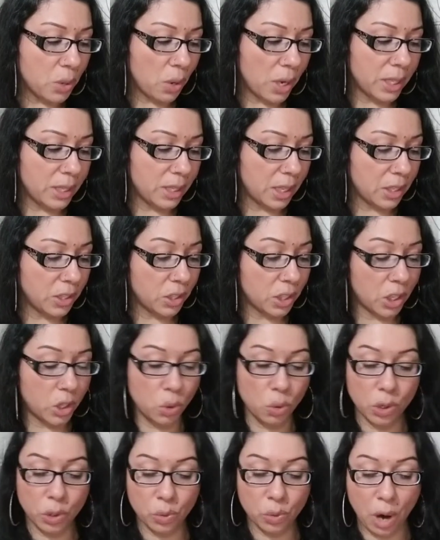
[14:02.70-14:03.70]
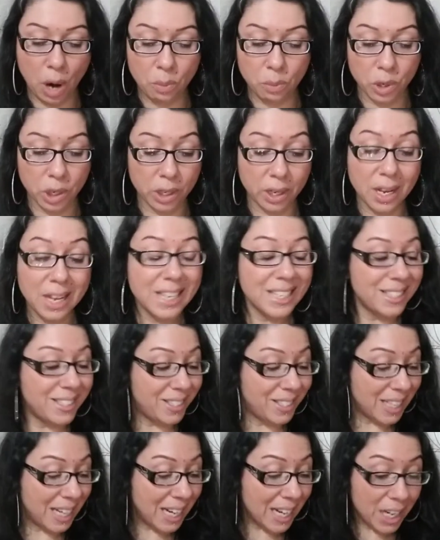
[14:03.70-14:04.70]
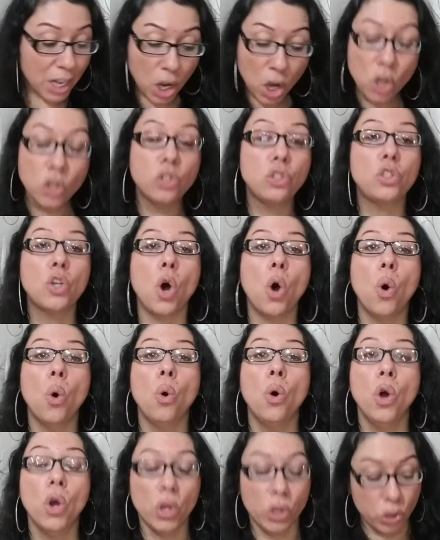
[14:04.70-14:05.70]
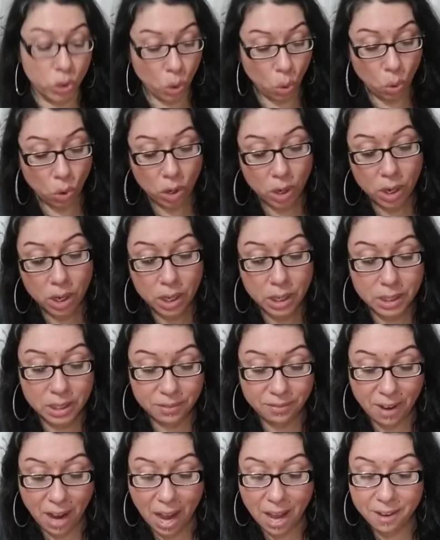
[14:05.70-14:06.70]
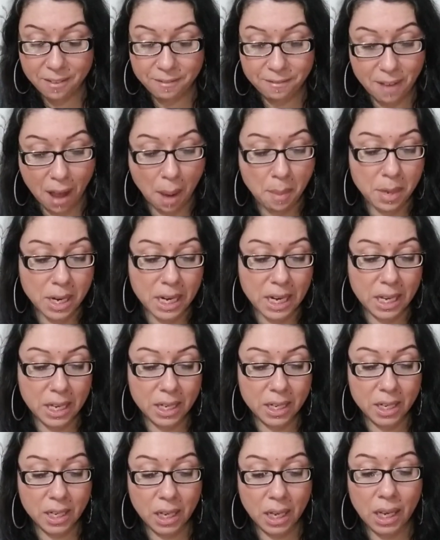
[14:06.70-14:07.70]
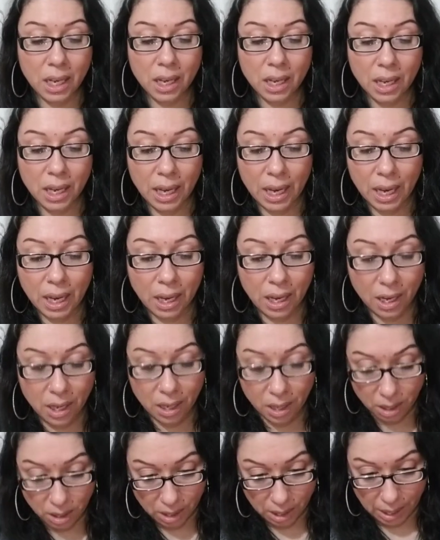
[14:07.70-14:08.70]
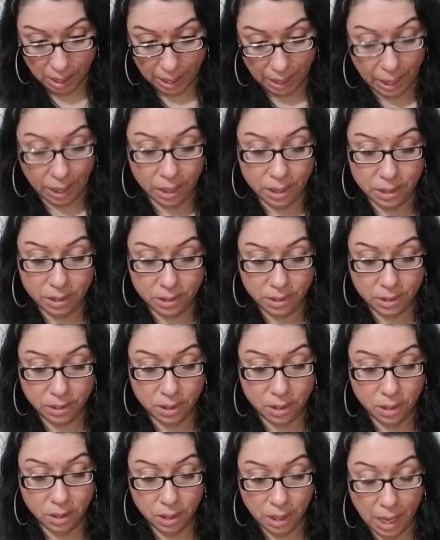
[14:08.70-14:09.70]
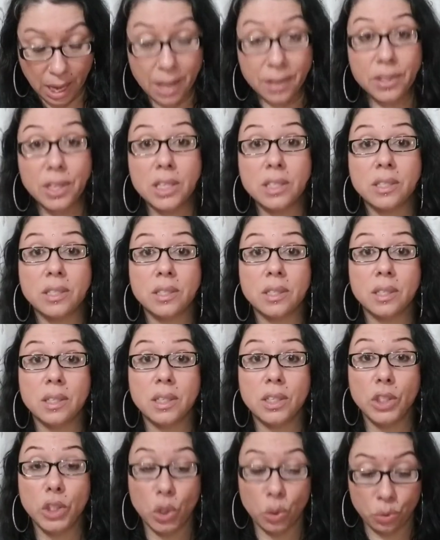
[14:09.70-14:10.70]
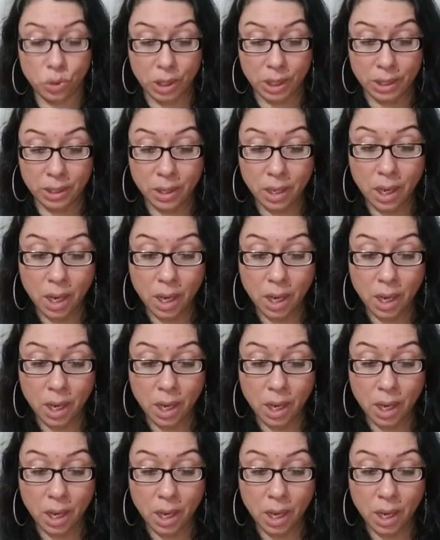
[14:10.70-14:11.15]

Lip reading: right decisions and doing the groundwork. See? So your divine feminine is, in this union,